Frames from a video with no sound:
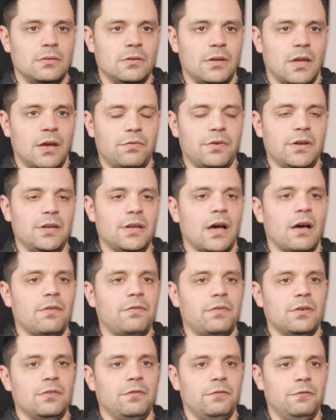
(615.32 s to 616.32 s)
every
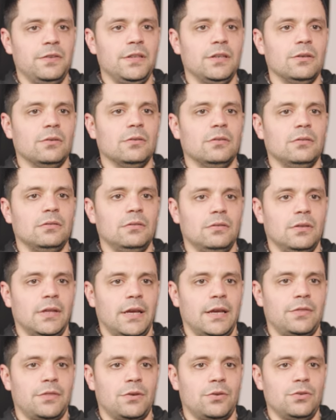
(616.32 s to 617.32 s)
golfer to feel
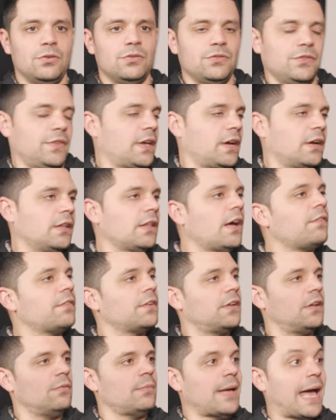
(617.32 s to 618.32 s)
like they're using that golf
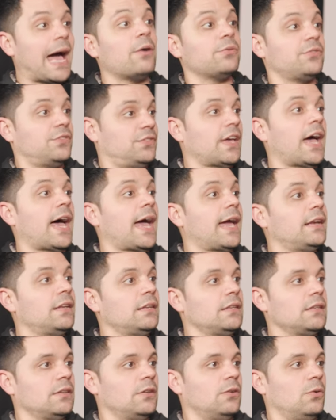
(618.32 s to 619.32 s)
club outside
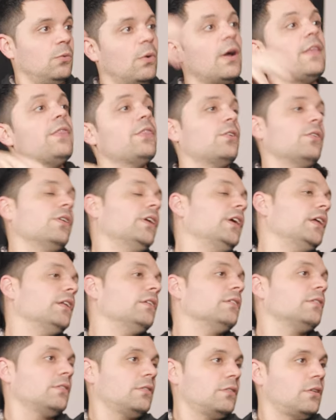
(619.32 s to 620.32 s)
mm-hmm. when they're
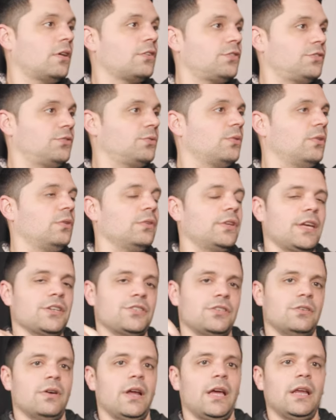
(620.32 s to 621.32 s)
in our store
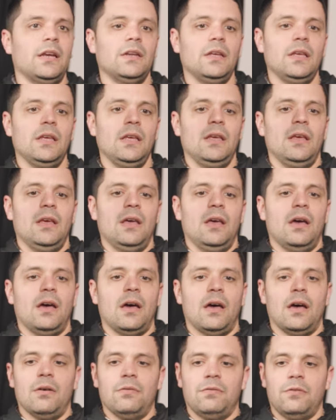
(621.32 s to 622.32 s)
location, right?
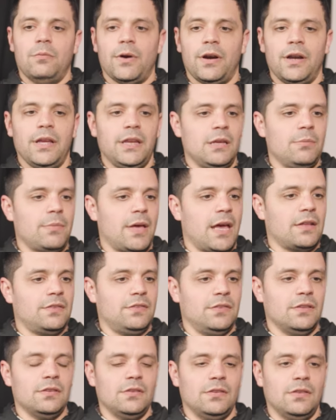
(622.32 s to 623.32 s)
Uh, from our hitting
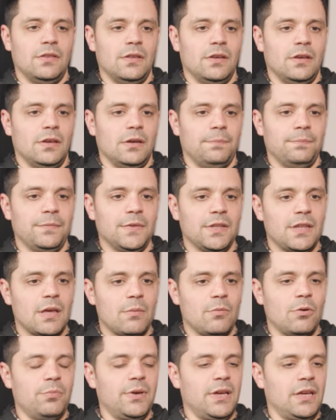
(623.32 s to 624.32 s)
mats into the, the
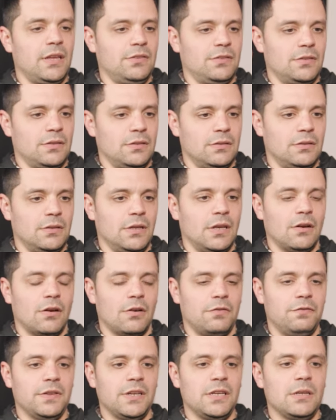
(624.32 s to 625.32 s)
demo bays and, and
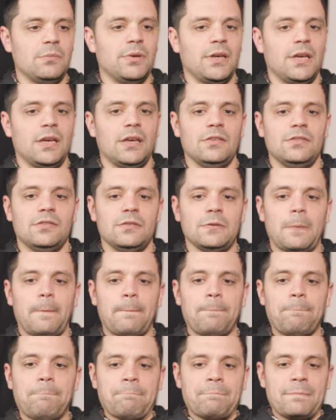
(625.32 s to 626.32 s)
our fitting bays
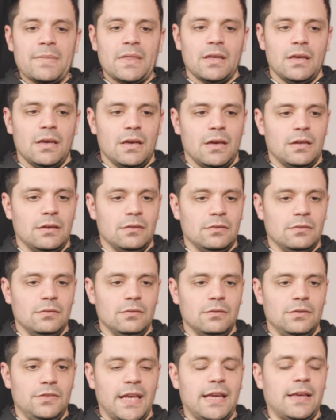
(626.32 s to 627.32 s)
and
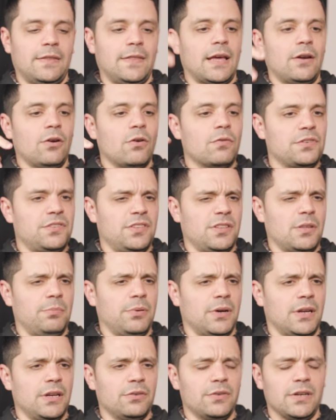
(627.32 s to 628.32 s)
taking that over to the
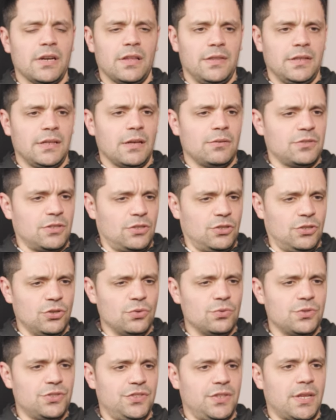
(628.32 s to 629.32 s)
putting green. I think that was a
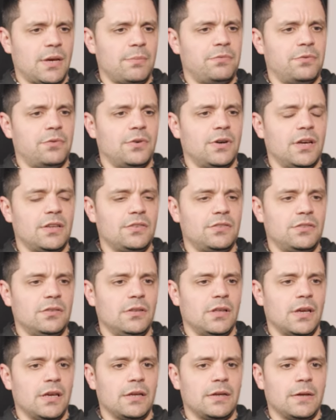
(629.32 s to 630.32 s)
huge step for us.
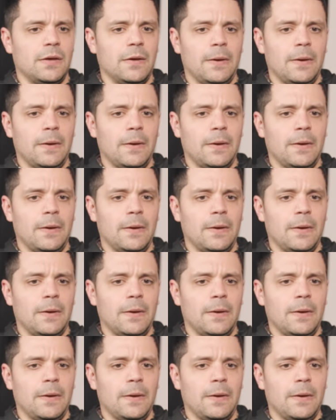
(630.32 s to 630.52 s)
Like,